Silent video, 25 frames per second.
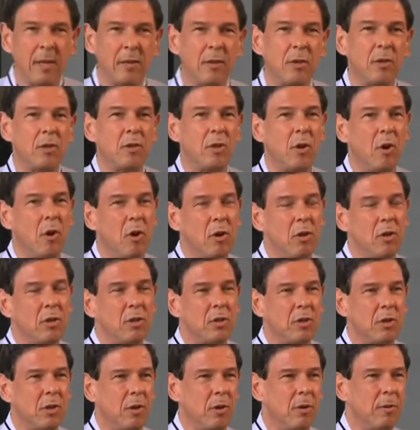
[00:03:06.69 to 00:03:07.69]
There's
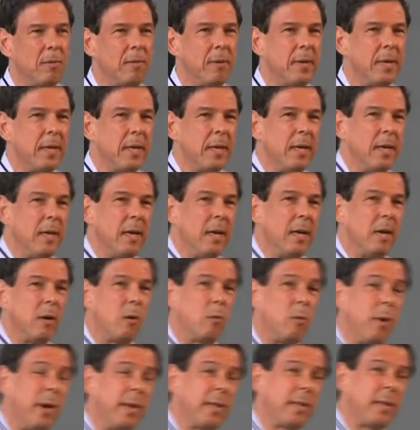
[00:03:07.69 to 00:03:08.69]
also
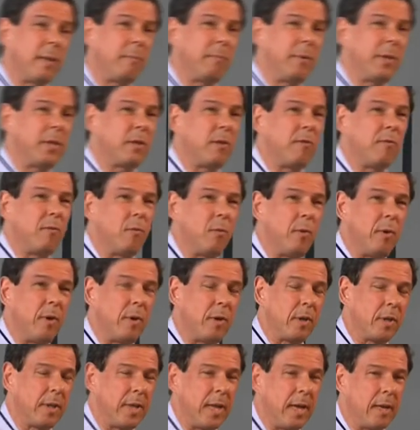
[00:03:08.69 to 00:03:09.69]
quite a bit of
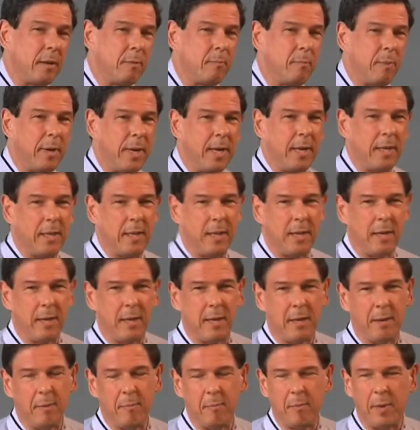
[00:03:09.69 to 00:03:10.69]
work done by
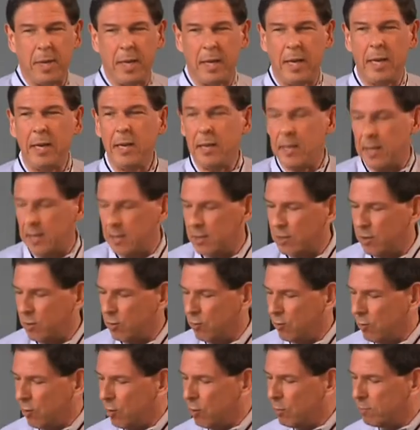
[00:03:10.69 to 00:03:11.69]
the England
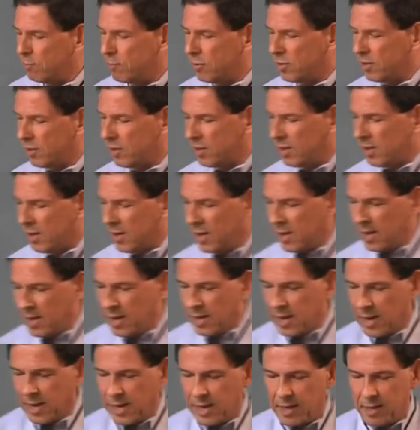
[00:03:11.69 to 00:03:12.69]
groups,
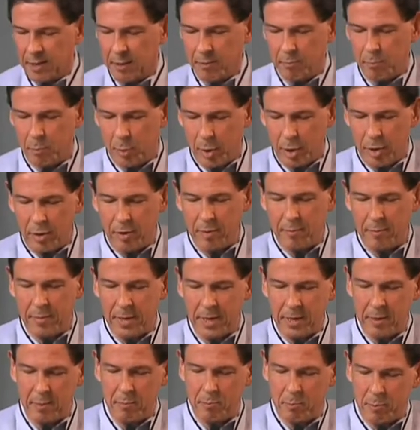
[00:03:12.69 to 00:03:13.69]
and
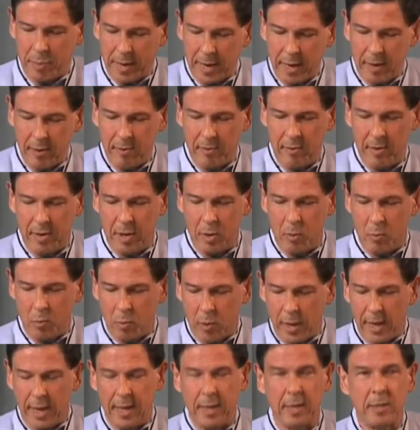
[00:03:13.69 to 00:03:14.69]
Berman, Perry,
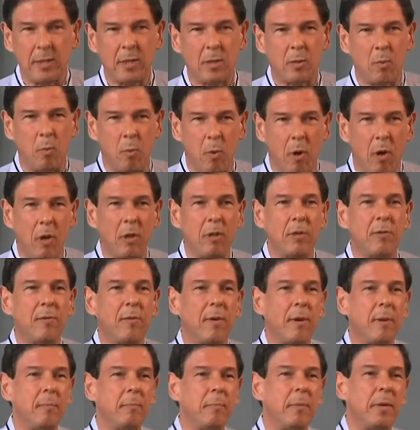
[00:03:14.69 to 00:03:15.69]
West,
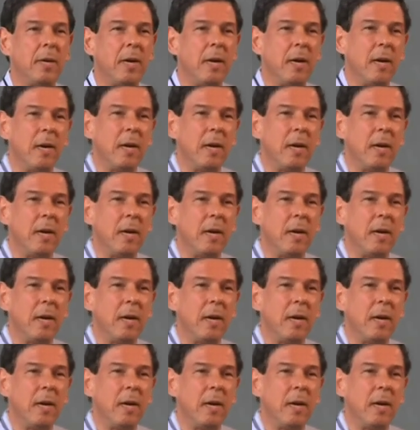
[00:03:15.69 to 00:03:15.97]
Waldram